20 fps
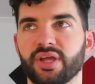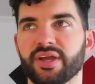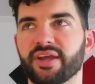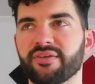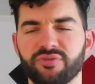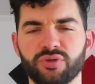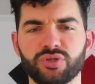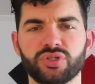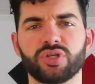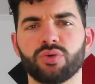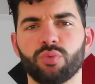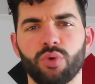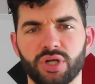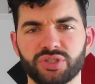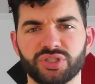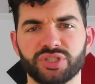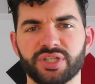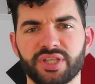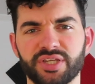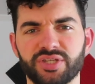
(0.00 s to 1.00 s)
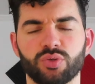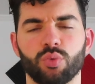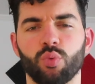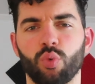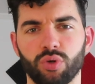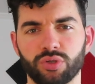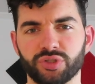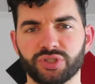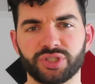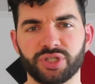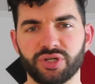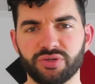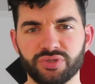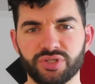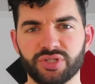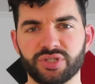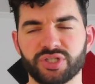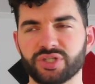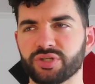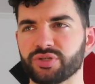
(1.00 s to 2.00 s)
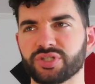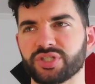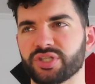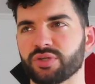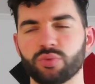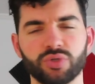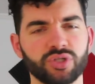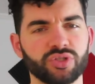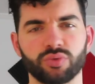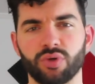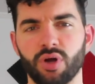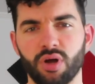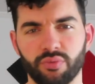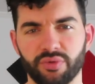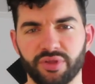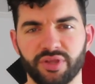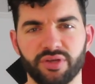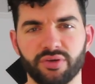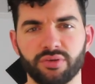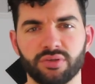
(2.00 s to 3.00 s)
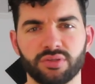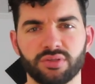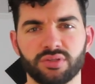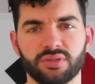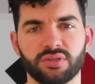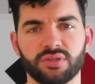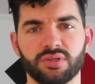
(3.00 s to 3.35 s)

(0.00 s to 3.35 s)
Like, if you're still watching these award shows, seriously, what is wrong with you?